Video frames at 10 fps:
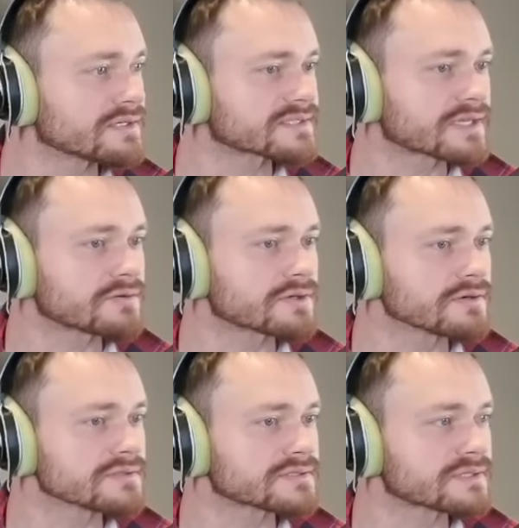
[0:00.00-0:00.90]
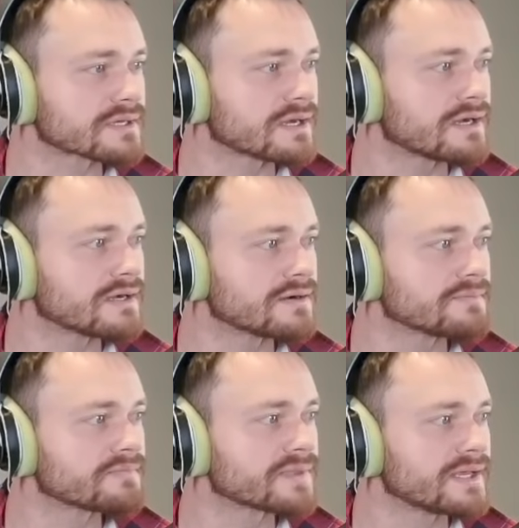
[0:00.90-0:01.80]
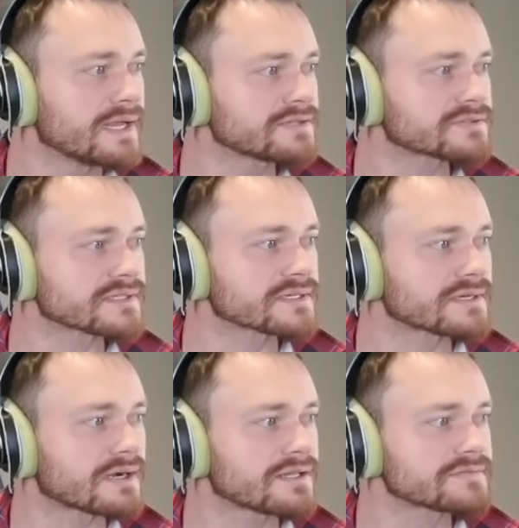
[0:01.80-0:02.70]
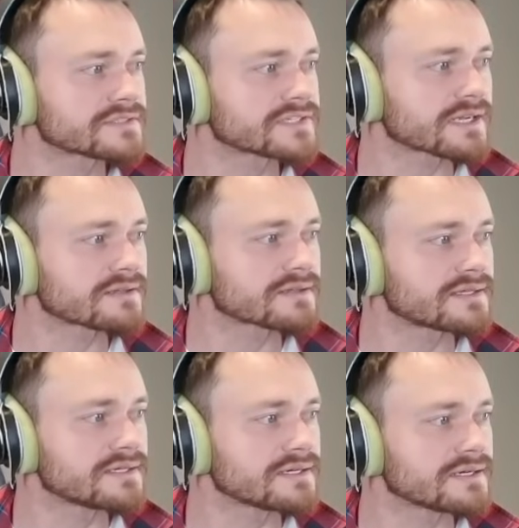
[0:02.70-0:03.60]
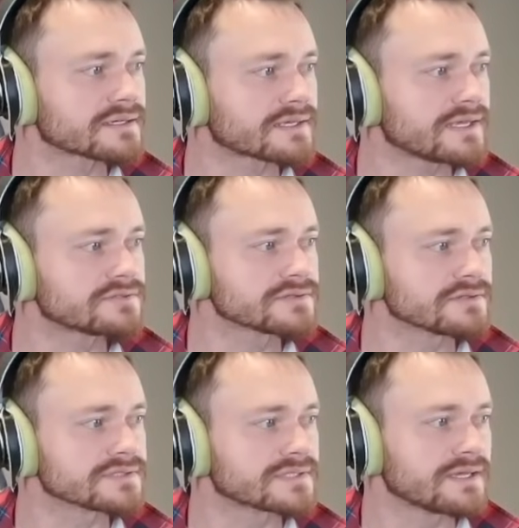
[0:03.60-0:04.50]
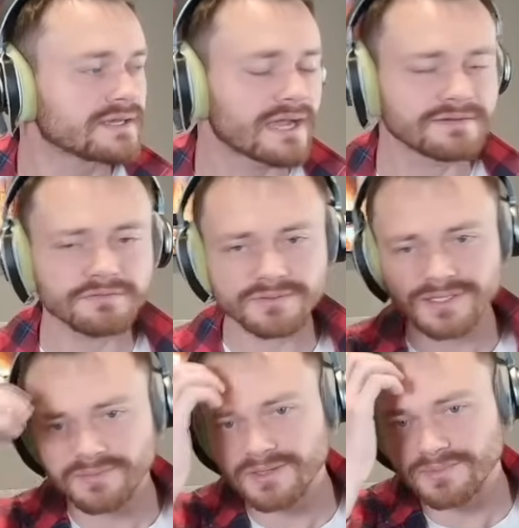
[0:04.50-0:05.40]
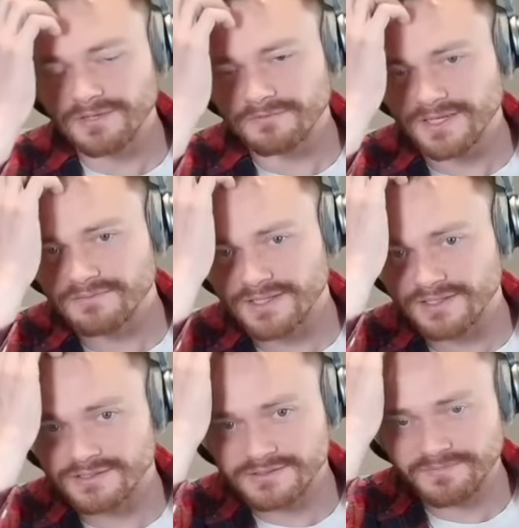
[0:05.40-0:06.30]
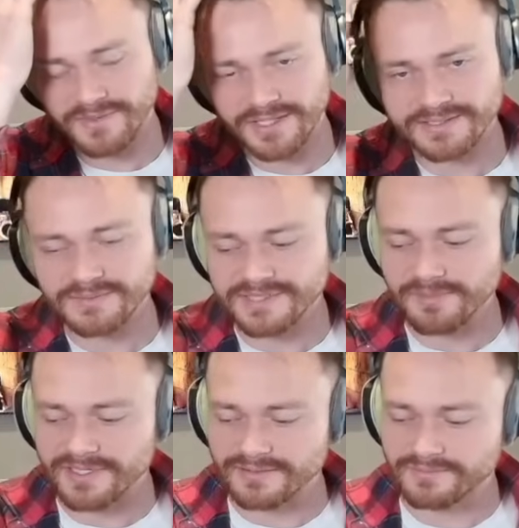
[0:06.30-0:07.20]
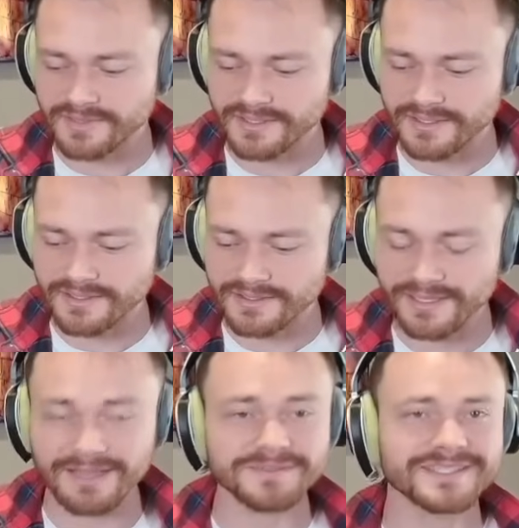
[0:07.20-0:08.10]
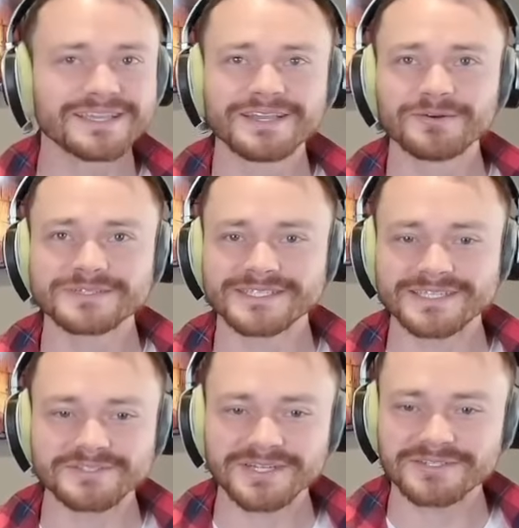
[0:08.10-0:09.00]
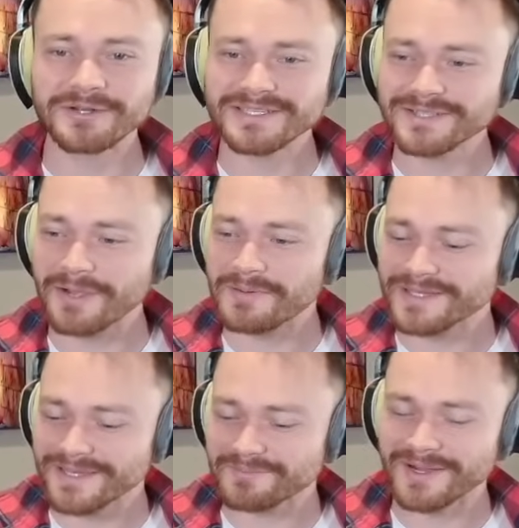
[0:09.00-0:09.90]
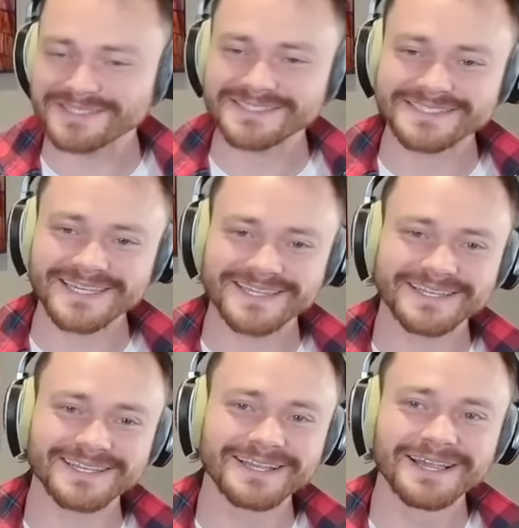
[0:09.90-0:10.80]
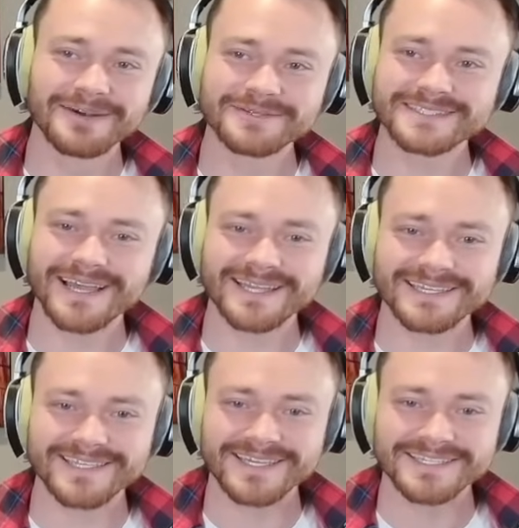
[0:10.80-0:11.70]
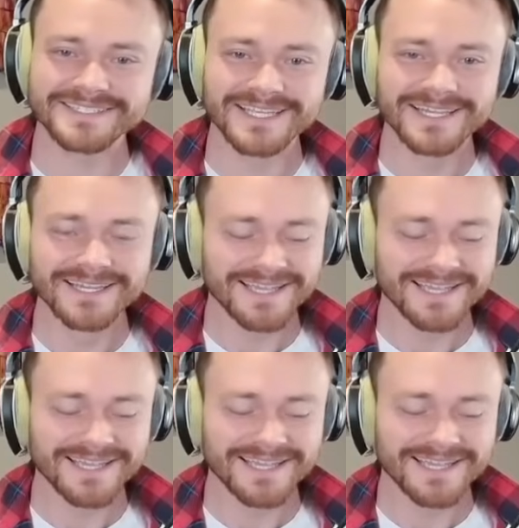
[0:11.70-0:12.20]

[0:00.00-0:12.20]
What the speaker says: on cycle cards. Interesting. I'll have to check out the Cage results. I've never really been a big fan of Cage. It seems gimmicky, but obviously, what was it, yesterday or 2 days ago, I played that busted deck that was Naya Cage,